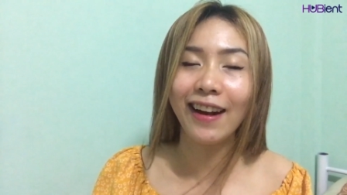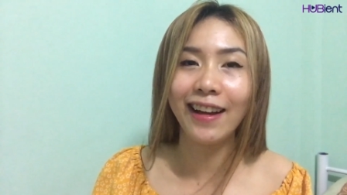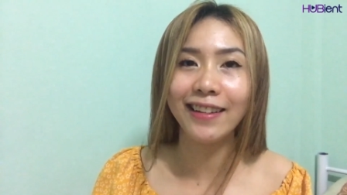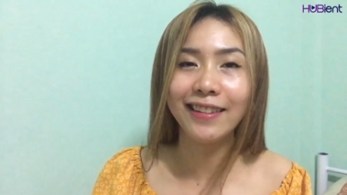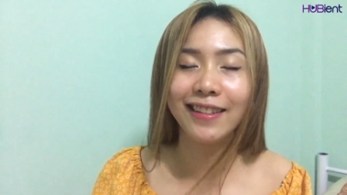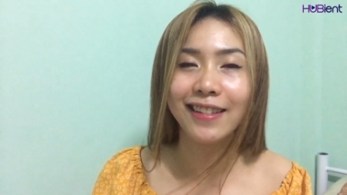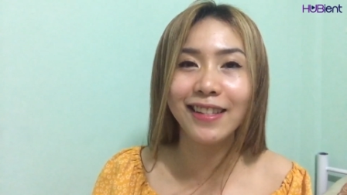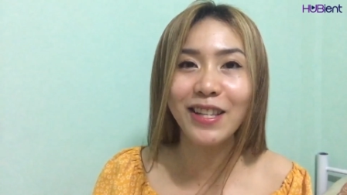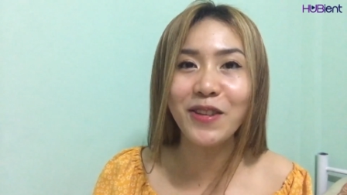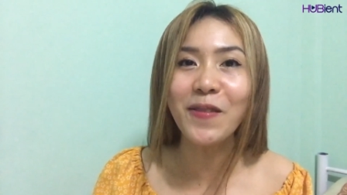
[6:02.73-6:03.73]
and uh,
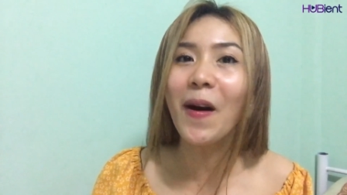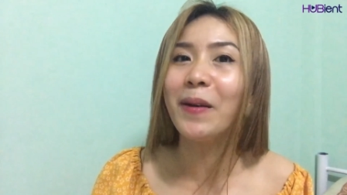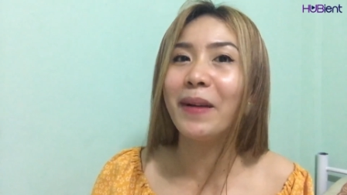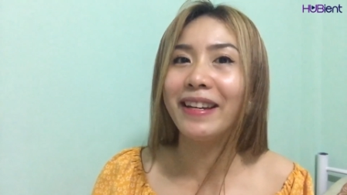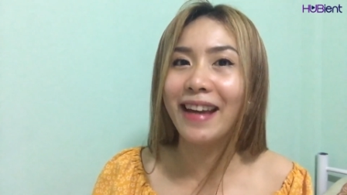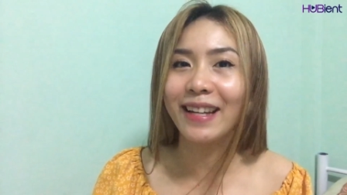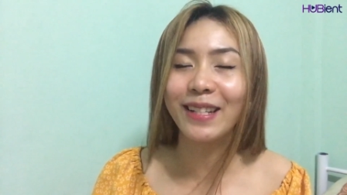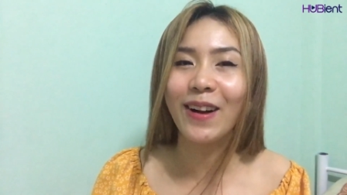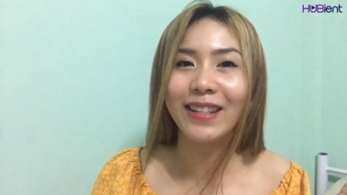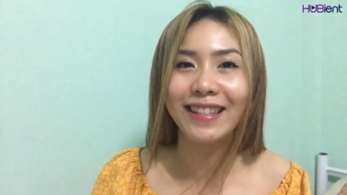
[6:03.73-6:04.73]
see you on my next
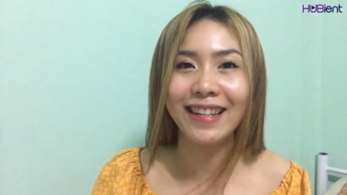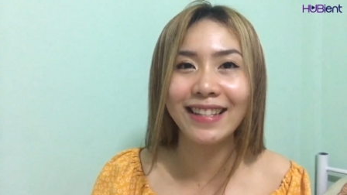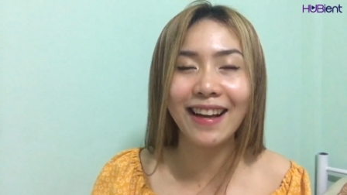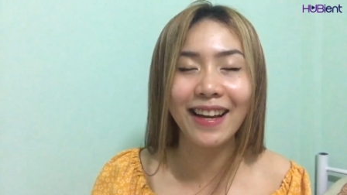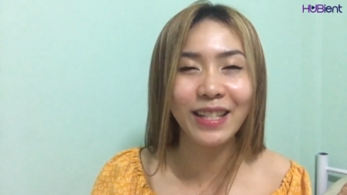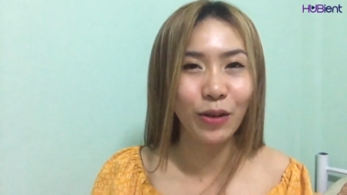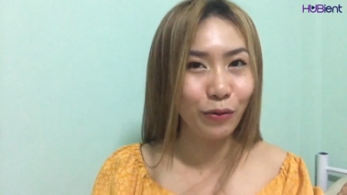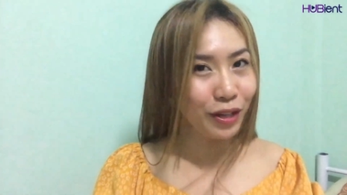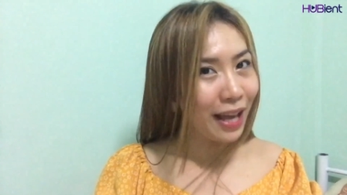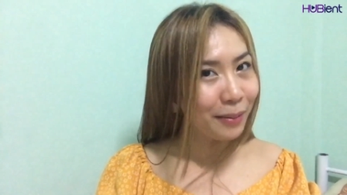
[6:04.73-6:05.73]
contents, guys. Don't
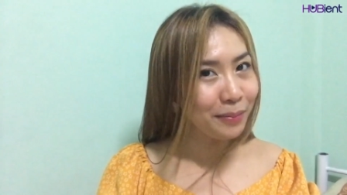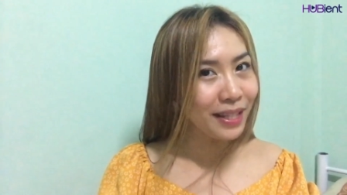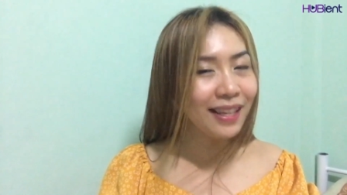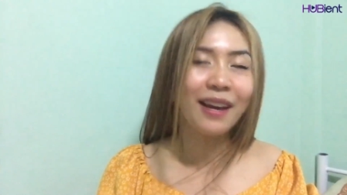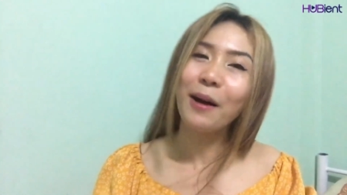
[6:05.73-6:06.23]
forget me.